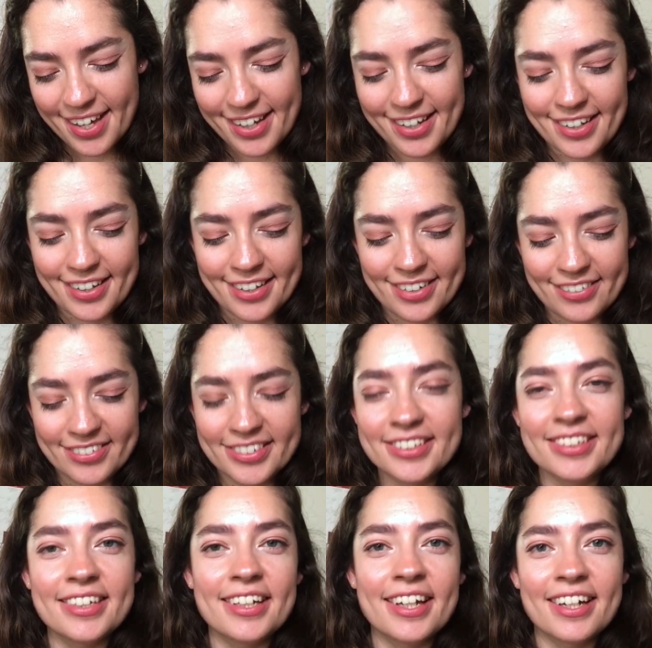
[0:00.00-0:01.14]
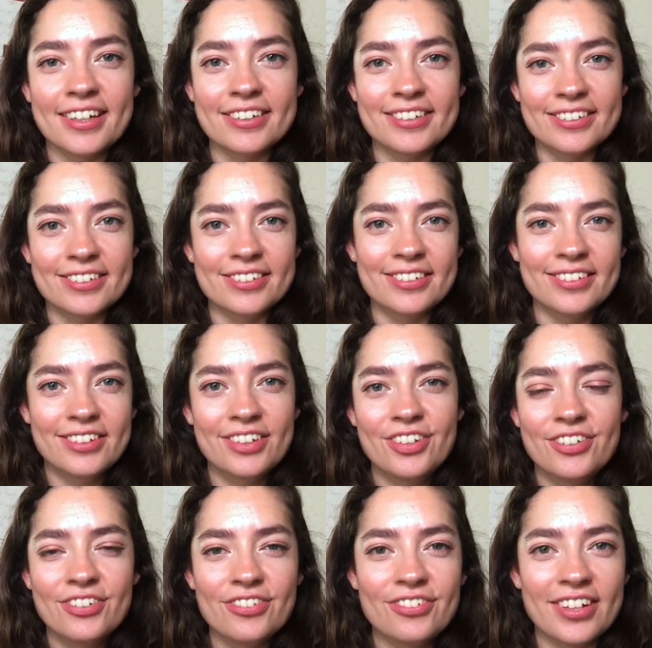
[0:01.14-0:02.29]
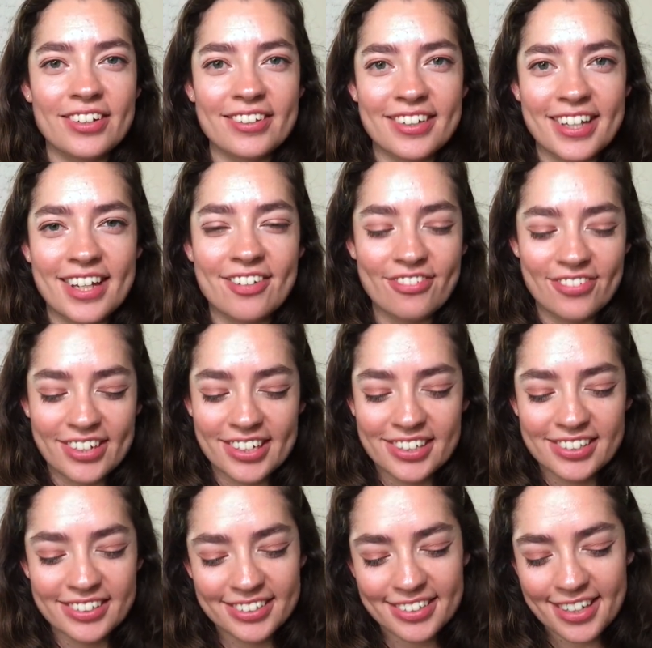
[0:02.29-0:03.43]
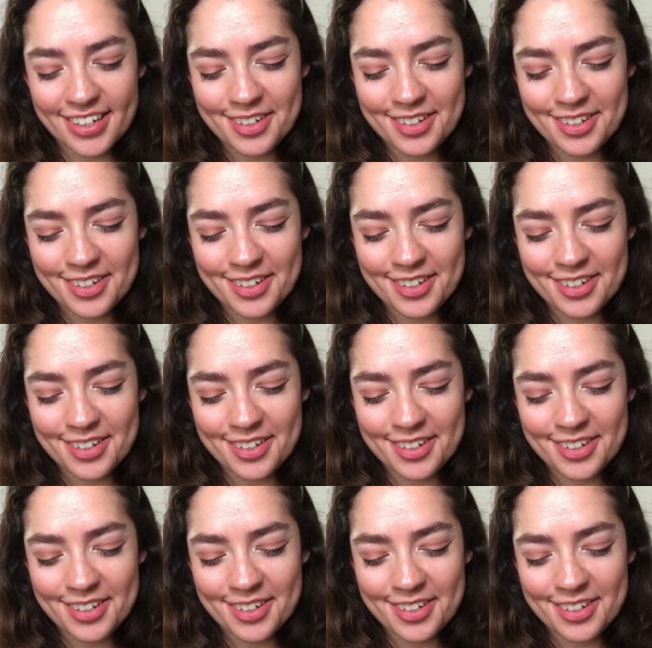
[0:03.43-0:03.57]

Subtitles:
and we'll see how well that wears.